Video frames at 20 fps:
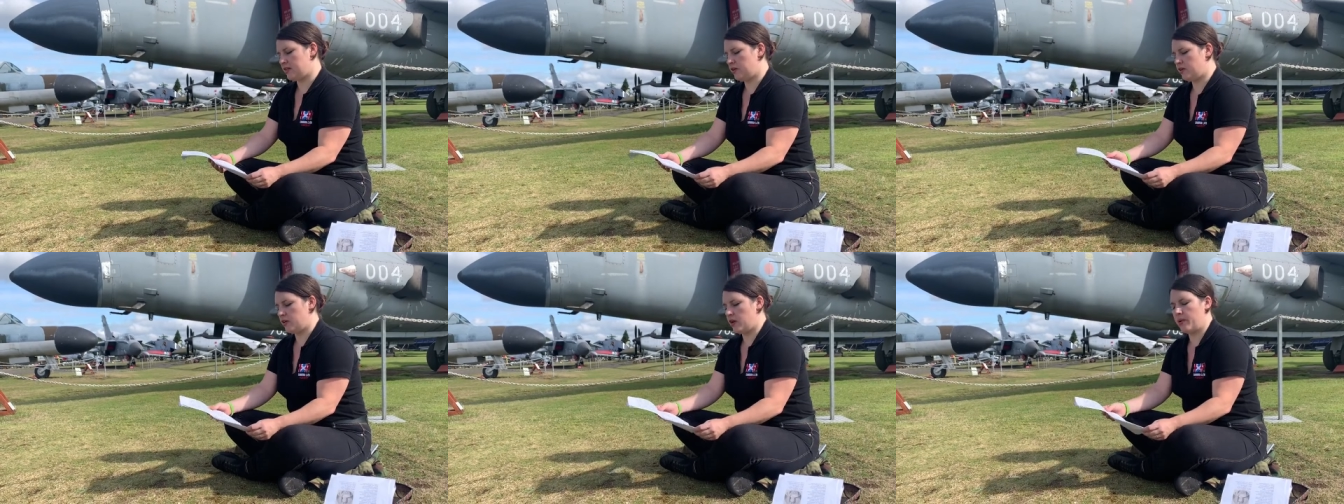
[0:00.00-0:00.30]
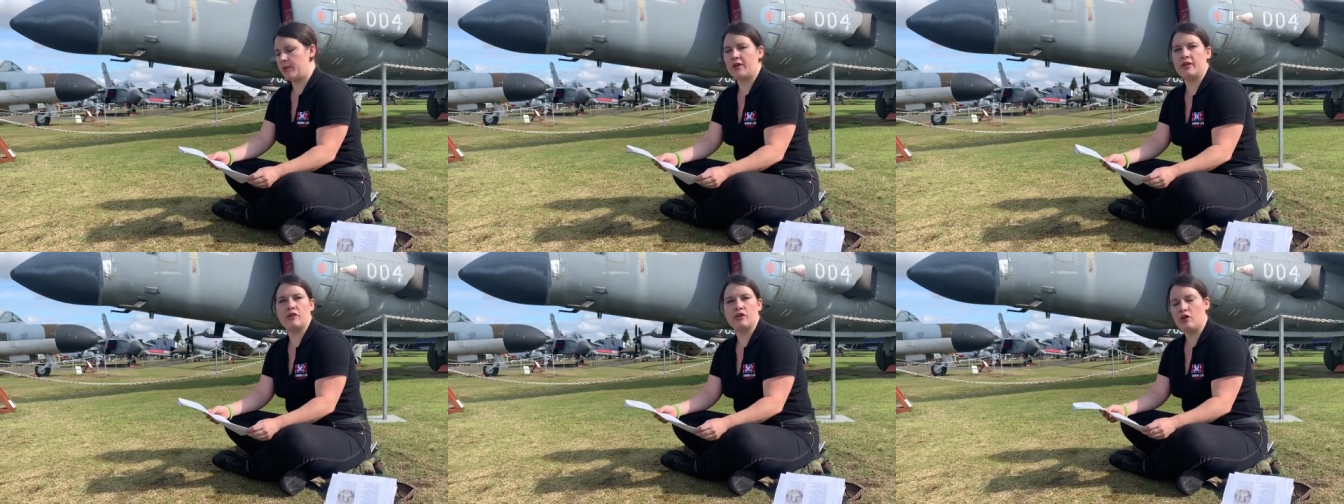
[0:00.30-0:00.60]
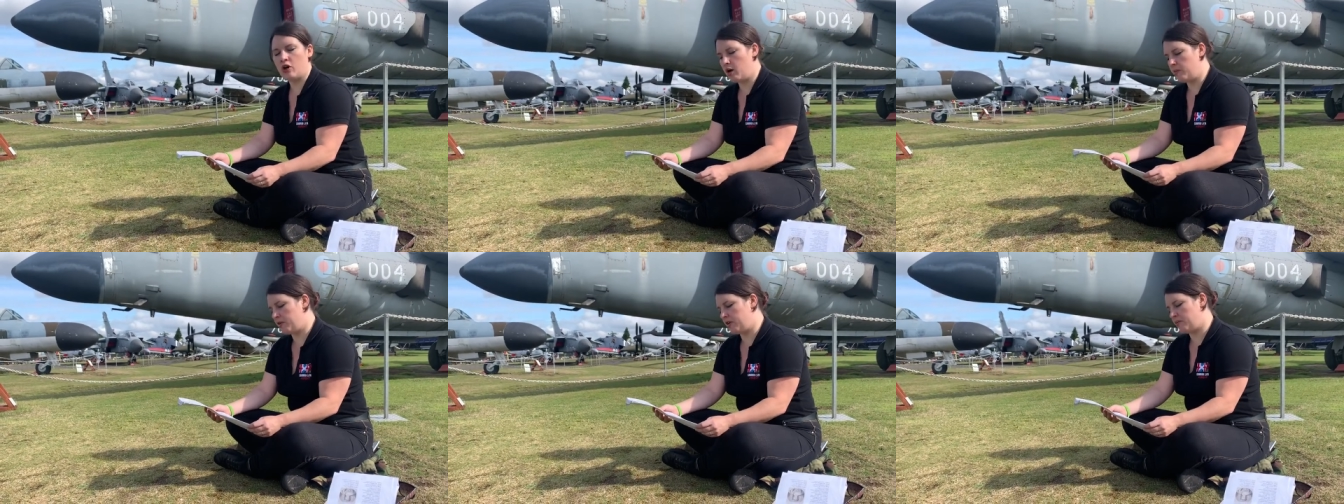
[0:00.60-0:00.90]
and knowing the
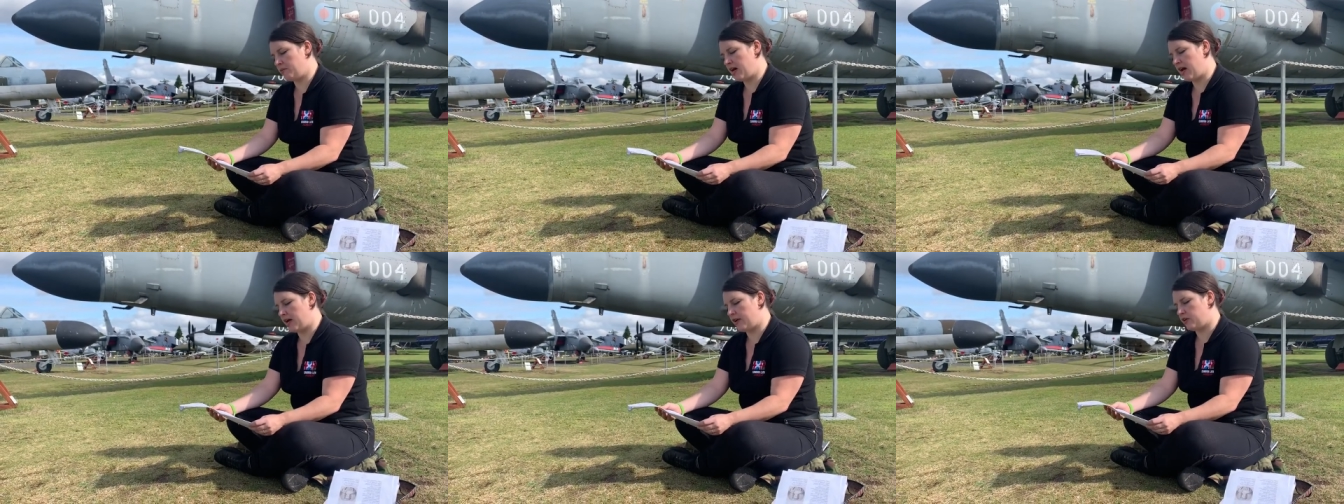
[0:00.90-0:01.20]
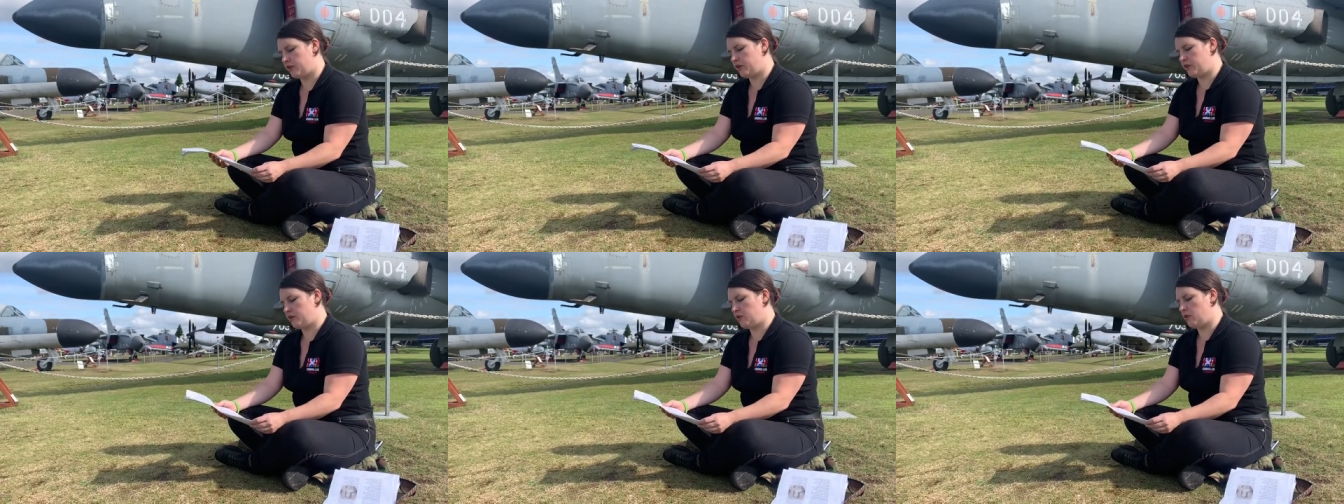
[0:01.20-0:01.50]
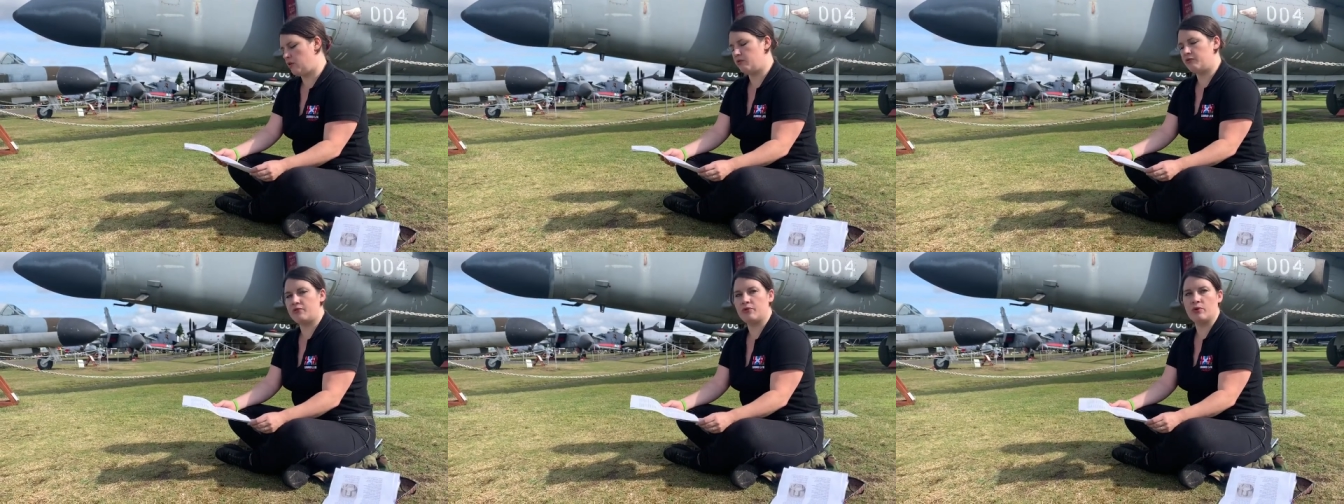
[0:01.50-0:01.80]
common man could
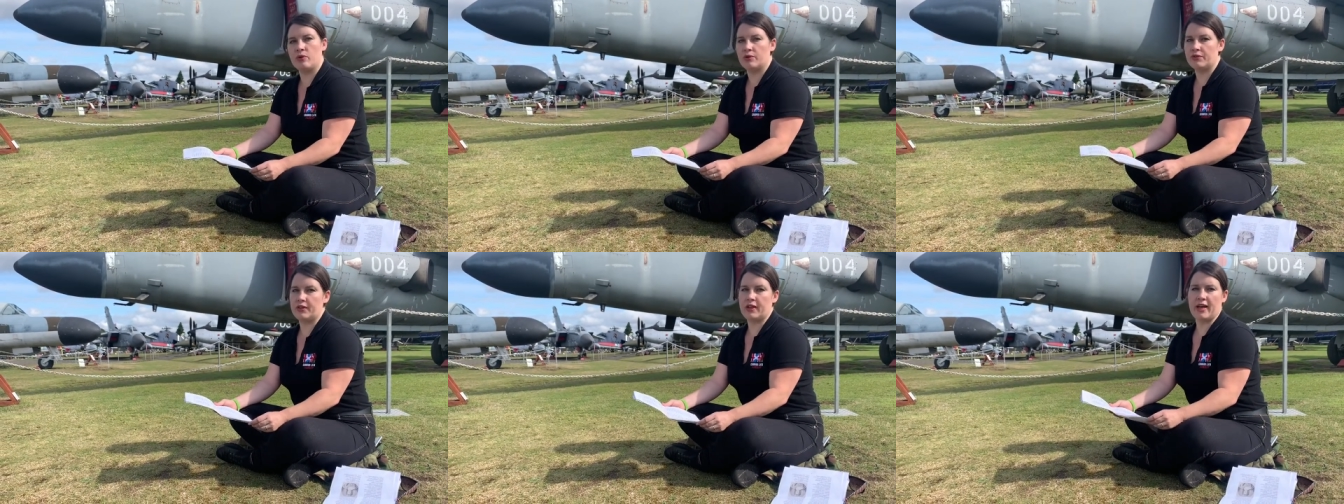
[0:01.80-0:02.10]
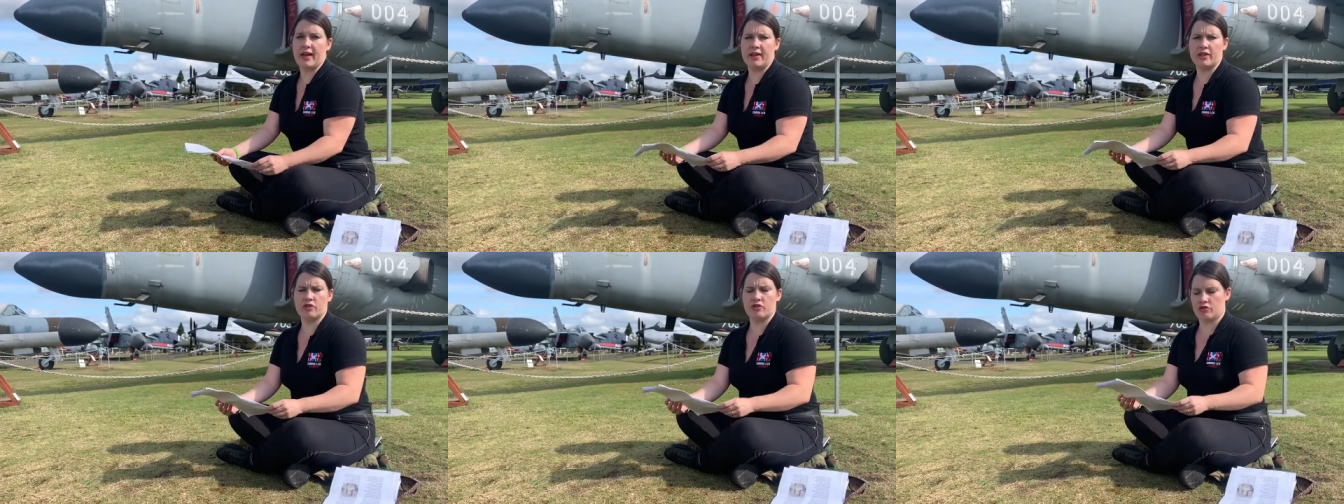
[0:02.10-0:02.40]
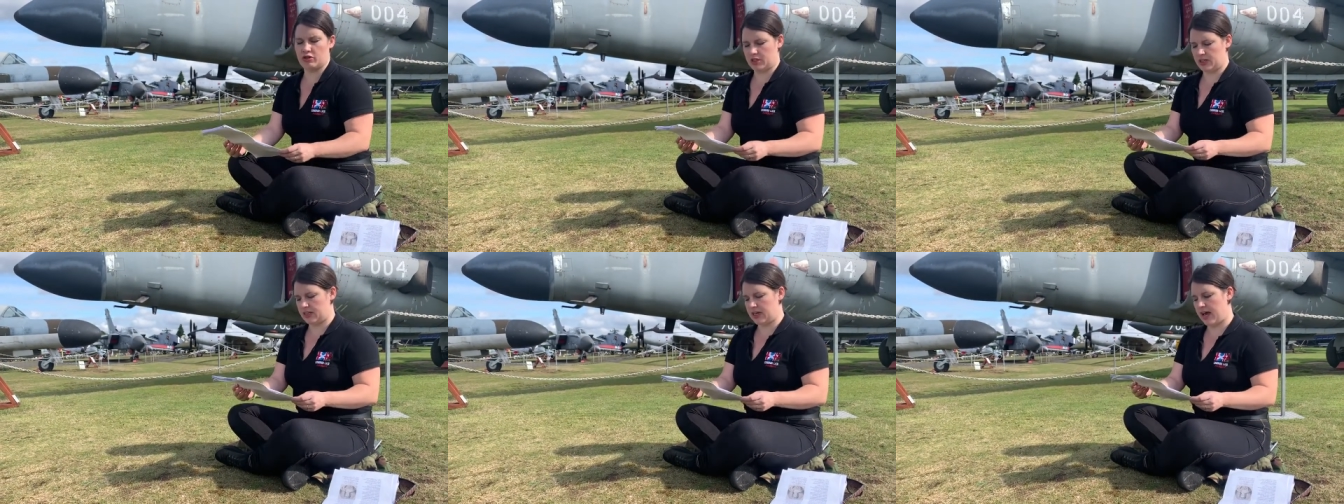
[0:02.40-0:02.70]
not afford the
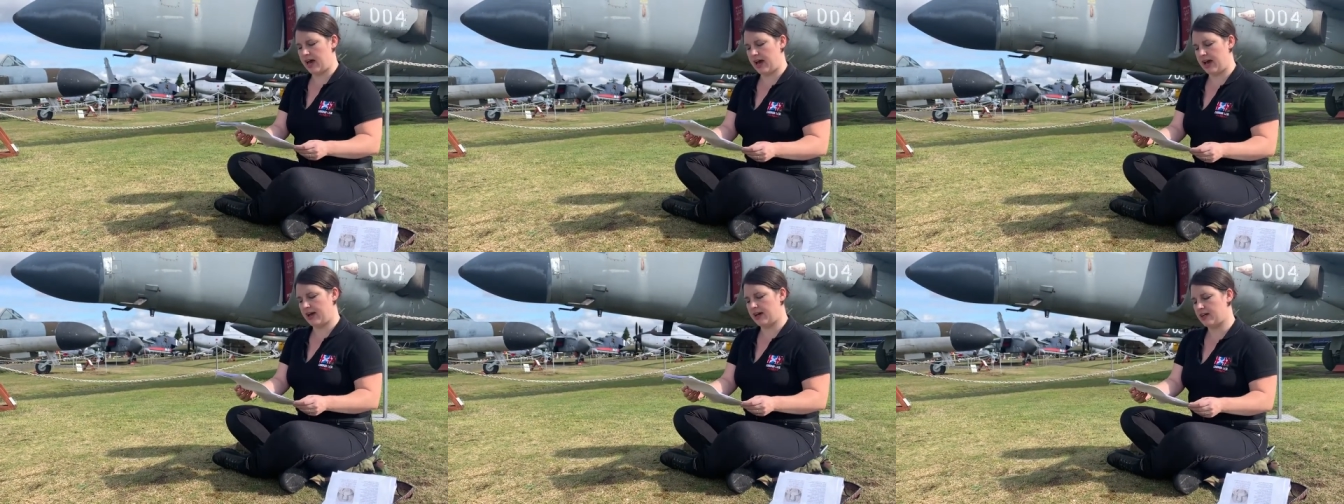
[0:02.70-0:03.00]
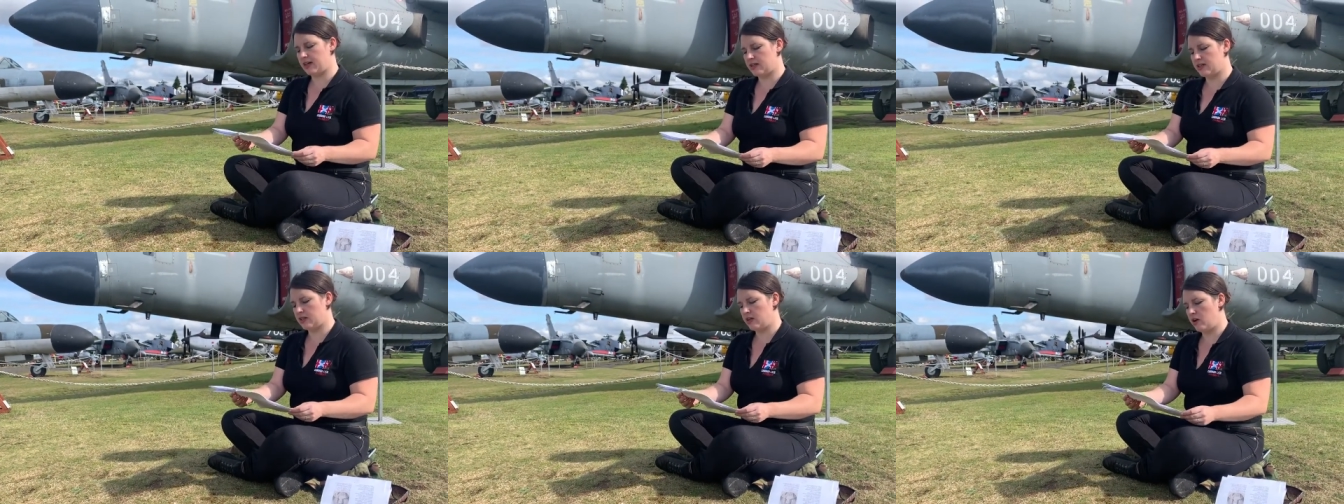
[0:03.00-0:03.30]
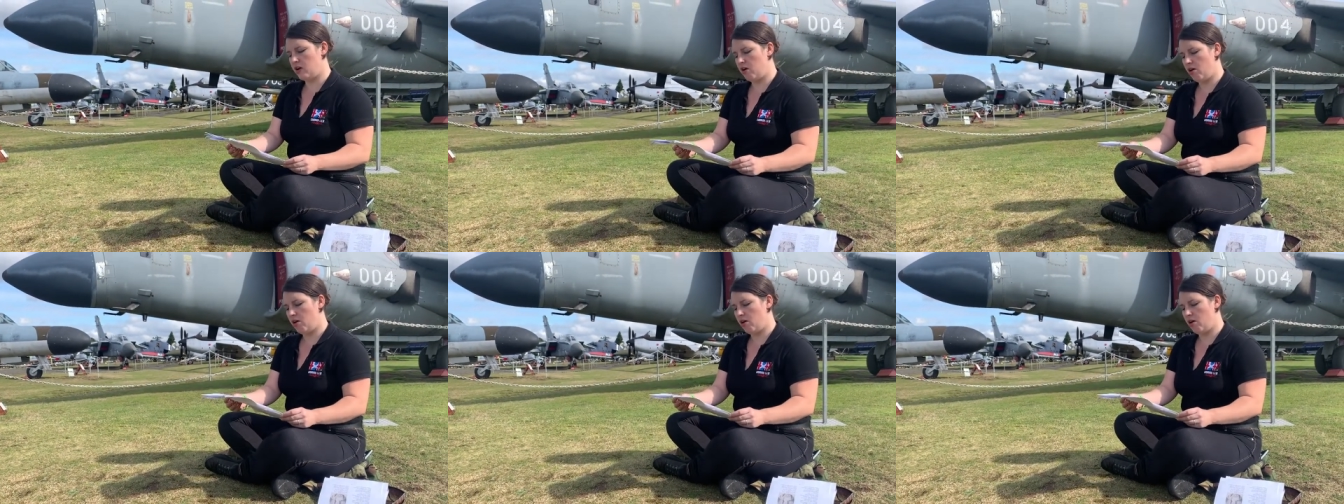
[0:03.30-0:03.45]
extra tax